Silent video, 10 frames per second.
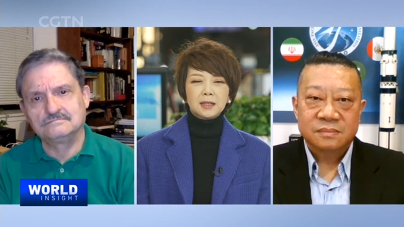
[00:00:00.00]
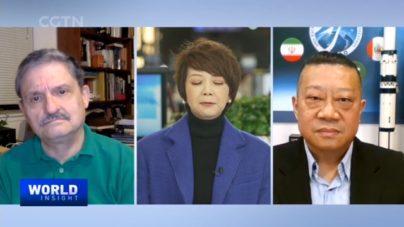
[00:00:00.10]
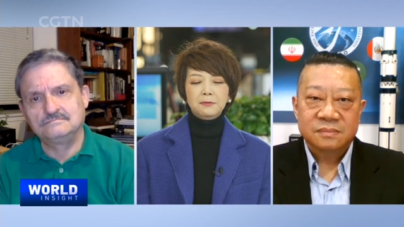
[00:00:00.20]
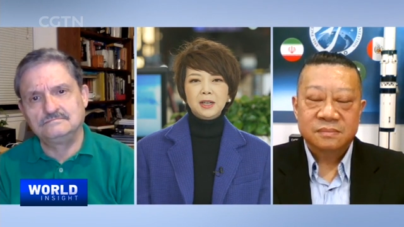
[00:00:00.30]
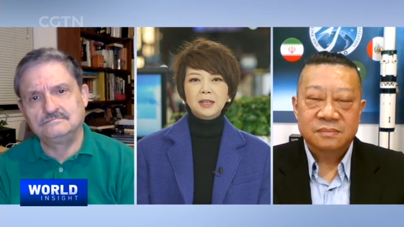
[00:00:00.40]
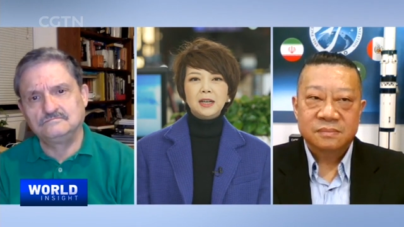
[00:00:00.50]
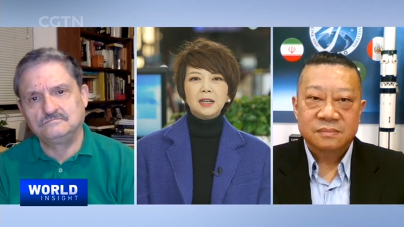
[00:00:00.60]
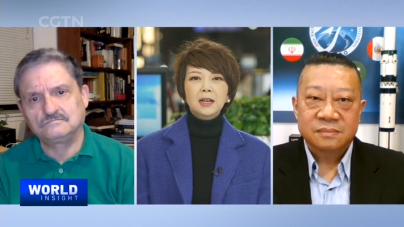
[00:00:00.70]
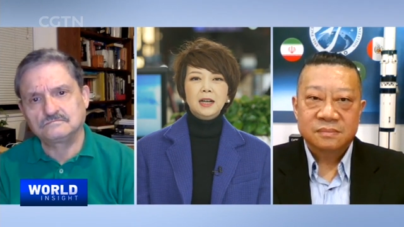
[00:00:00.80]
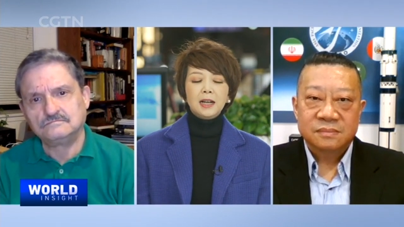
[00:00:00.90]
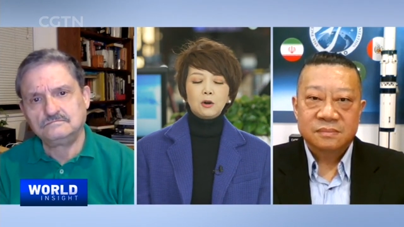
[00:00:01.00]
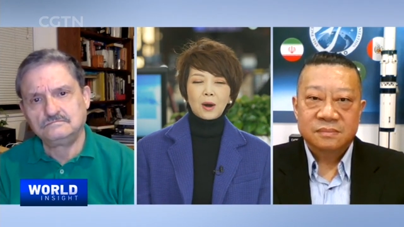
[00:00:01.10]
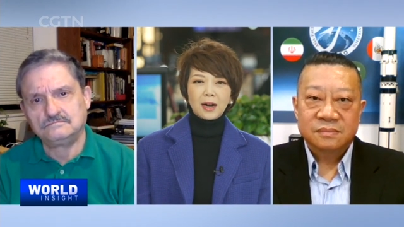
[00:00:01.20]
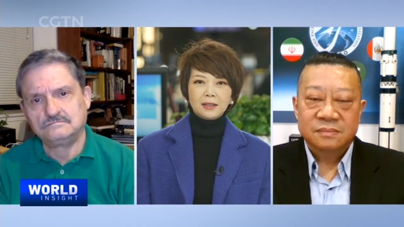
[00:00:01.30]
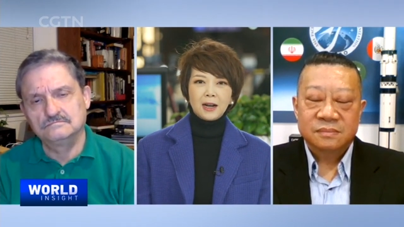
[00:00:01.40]
Speaker 1: uh, convening
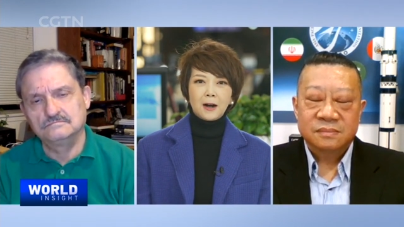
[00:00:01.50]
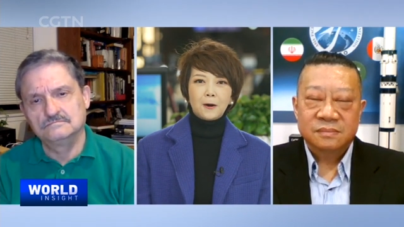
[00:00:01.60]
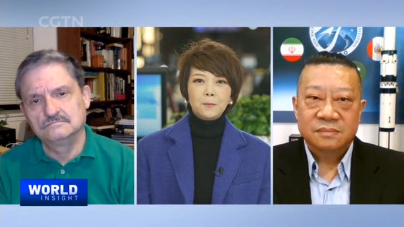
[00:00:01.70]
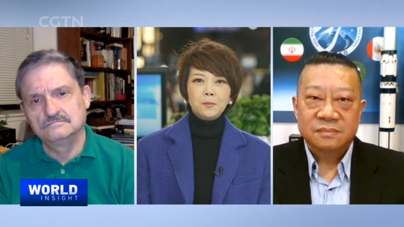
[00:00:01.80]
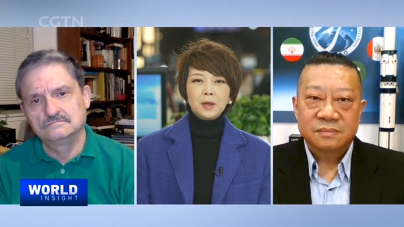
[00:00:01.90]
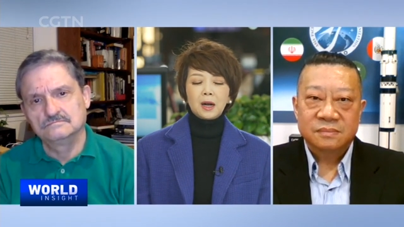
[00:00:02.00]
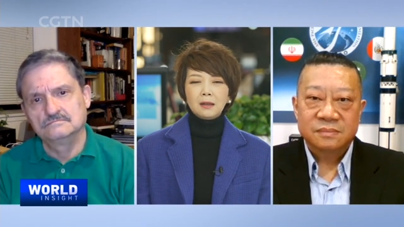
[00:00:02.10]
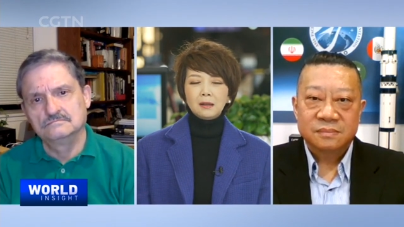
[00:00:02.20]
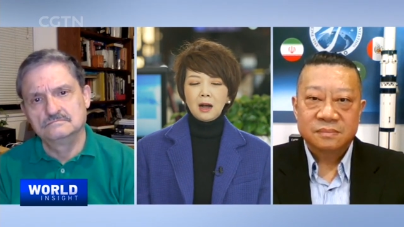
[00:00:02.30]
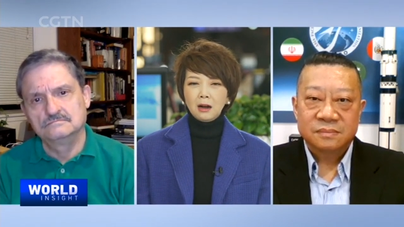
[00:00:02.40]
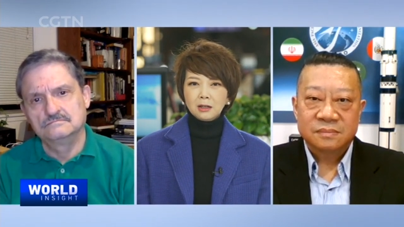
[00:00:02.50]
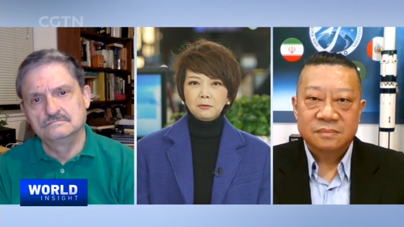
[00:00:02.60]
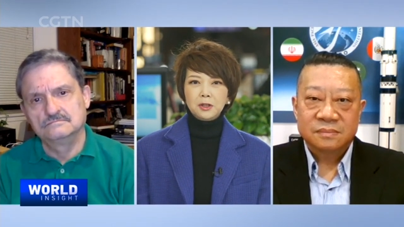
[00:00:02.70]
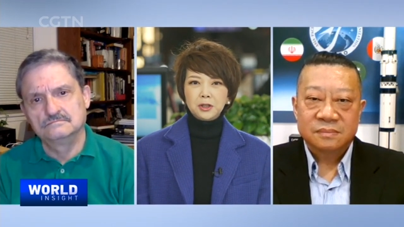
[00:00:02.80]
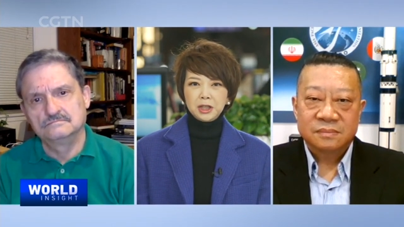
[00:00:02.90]
right now, a lot
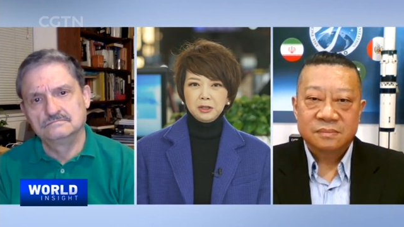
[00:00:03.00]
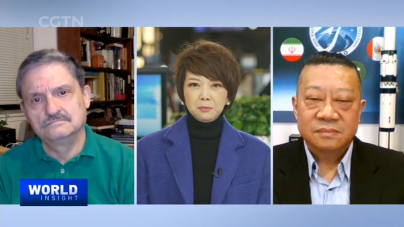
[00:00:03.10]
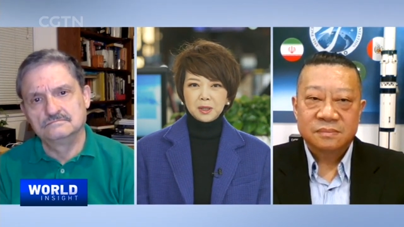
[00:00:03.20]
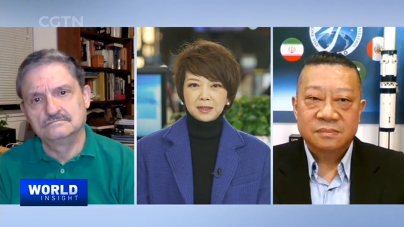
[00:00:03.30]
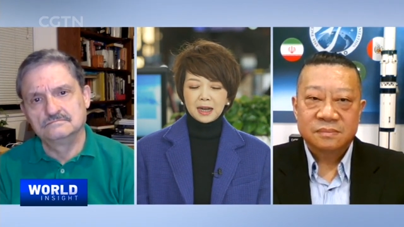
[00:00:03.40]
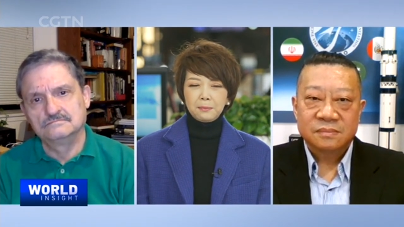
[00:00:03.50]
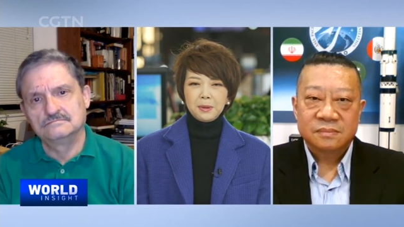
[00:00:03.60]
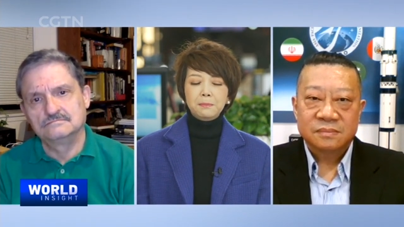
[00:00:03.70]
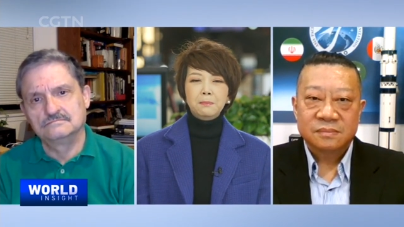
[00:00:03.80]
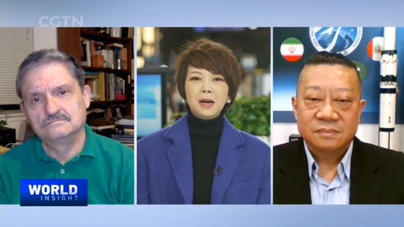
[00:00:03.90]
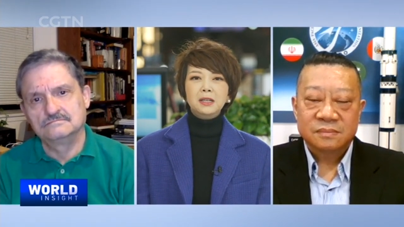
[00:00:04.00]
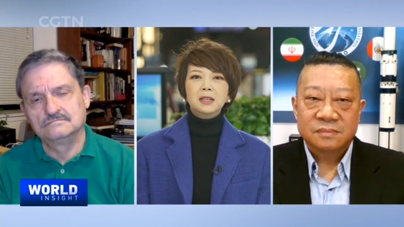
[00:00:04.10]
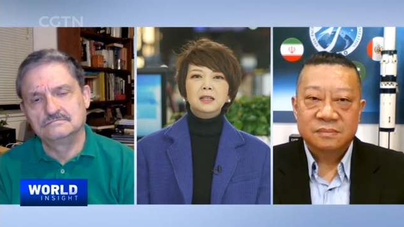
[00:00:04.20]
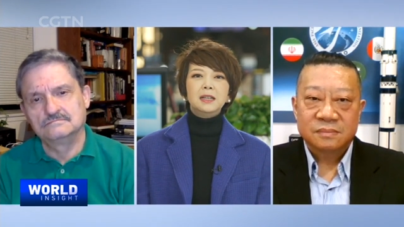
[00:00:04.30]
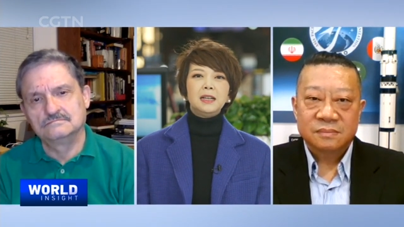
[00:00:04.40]
of achievements have been
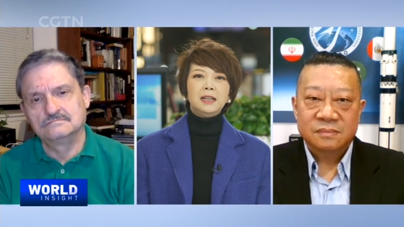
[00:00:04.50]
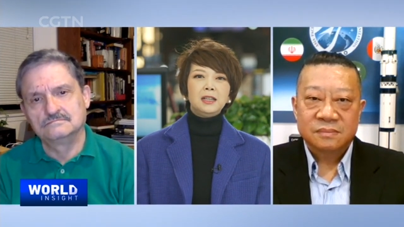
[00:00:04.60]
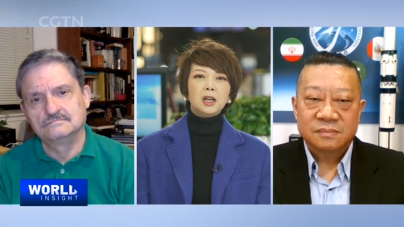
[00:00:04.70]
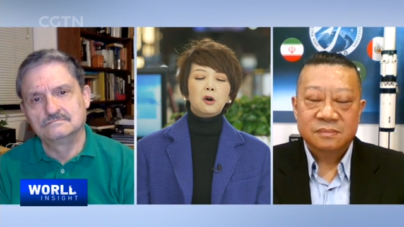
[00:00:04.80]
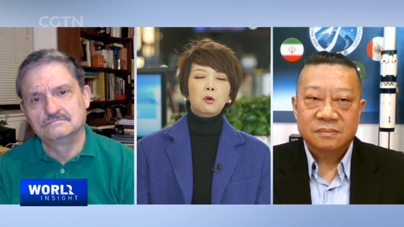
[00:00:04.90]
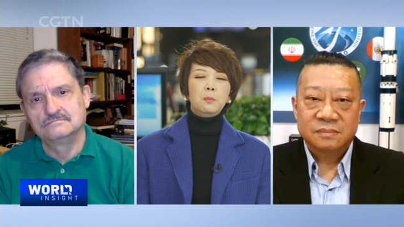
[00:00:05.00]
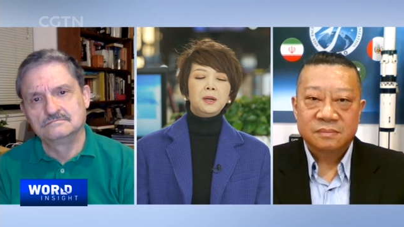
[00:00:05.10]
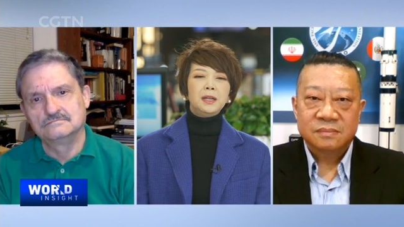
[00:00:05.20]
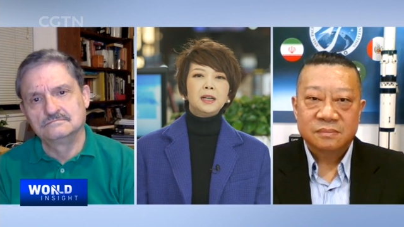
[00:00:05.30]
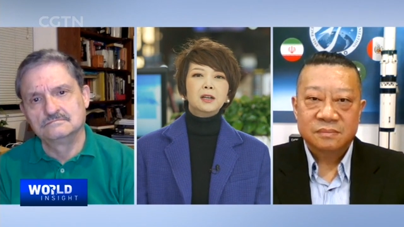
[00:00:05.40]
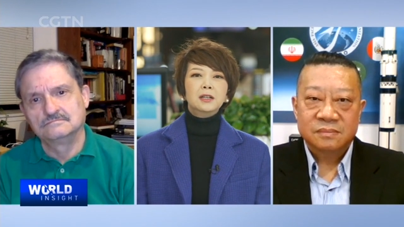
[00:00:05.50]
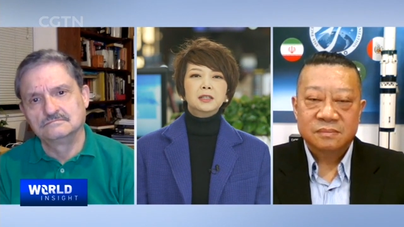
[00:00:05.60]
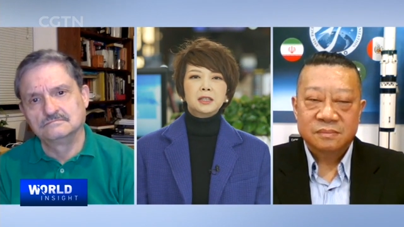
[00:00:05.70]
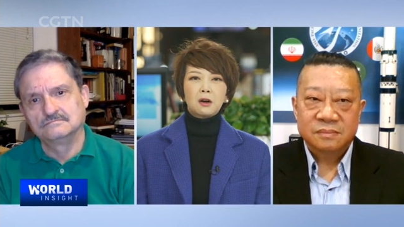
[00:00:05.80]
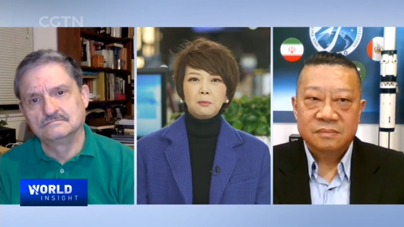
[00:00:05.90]
mentioned in the opening
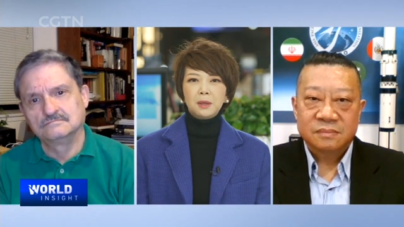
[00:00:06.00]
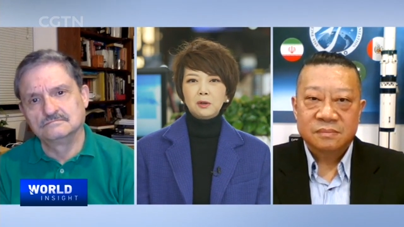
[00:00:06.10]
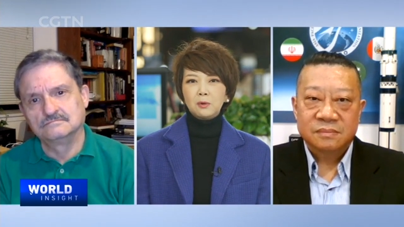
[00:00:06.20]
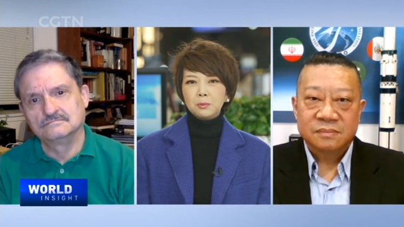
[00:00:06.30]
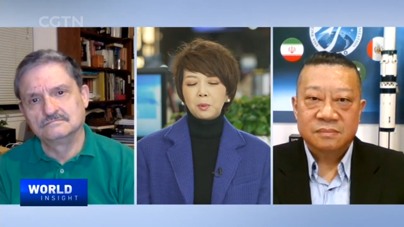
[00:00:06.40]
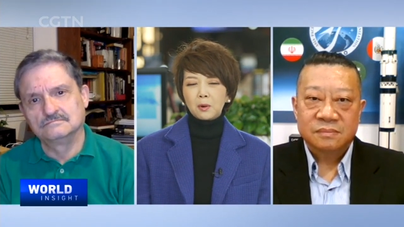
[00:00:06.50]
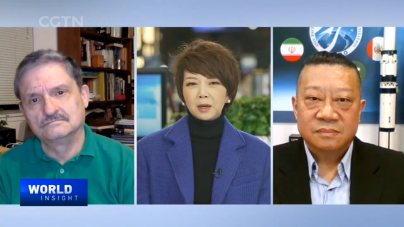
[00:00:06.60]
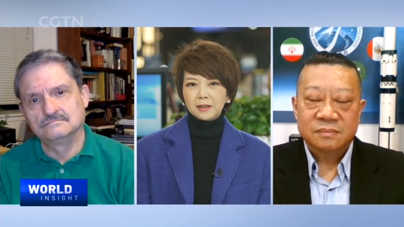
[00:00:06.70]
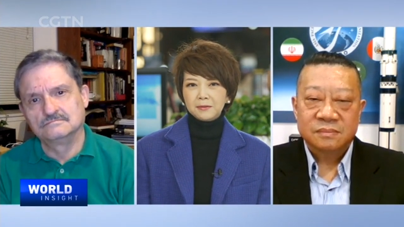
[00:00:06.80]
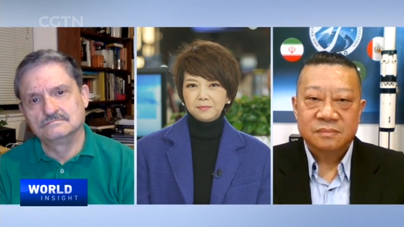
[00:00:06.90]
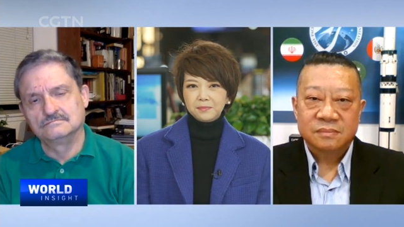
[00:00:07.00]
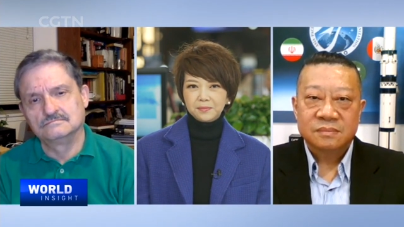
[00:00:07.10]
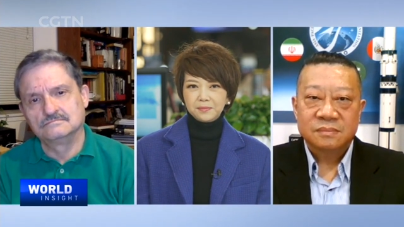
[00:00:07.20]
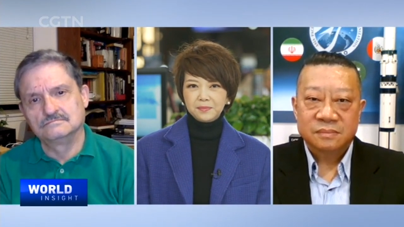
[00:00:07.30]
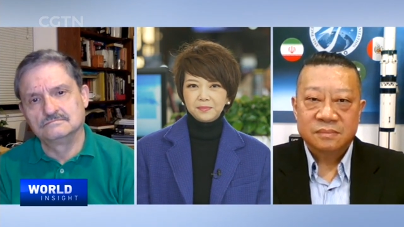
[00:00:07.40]
ceremony report.
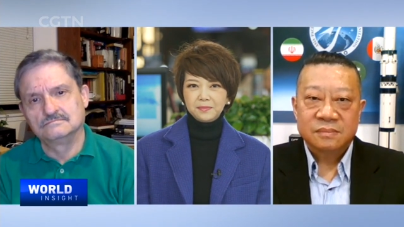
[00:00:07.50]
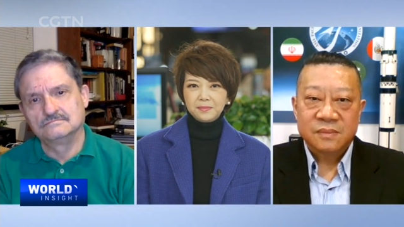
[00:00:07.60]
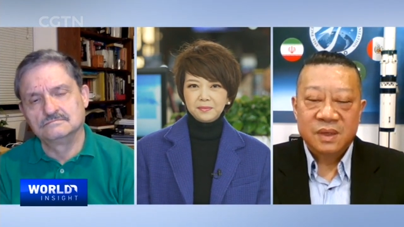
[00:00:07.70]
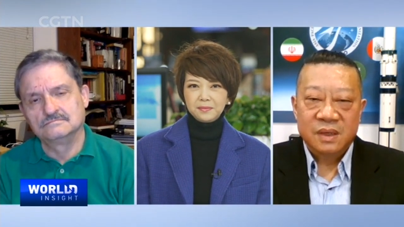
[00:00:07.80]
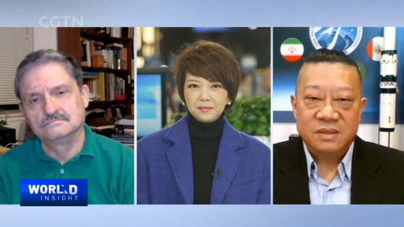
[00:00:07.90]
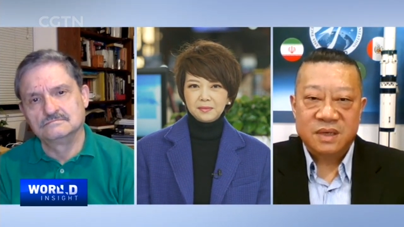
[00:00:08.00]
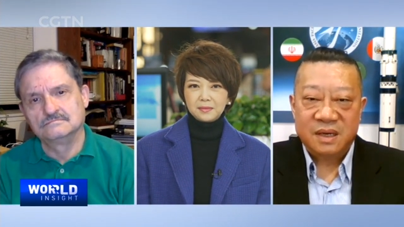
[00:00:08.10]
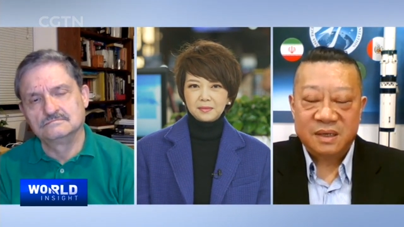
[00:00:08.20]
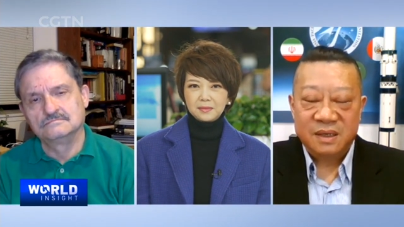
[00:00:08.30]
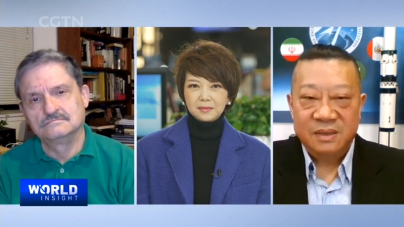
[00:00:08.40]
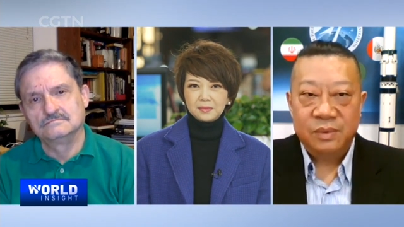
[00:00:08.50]
Speaker 2: Exactly.